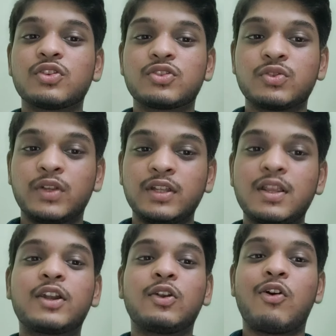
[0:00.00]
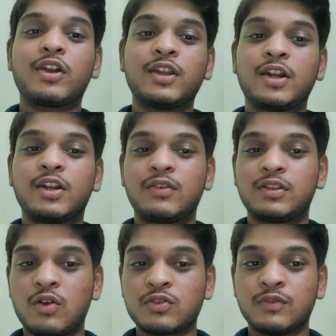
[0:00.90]
So stories that clock in
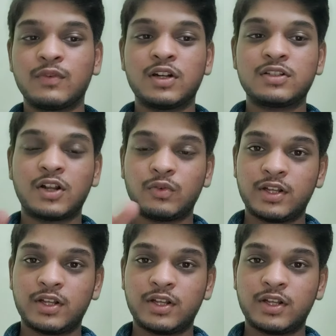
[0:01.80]
under 1000 words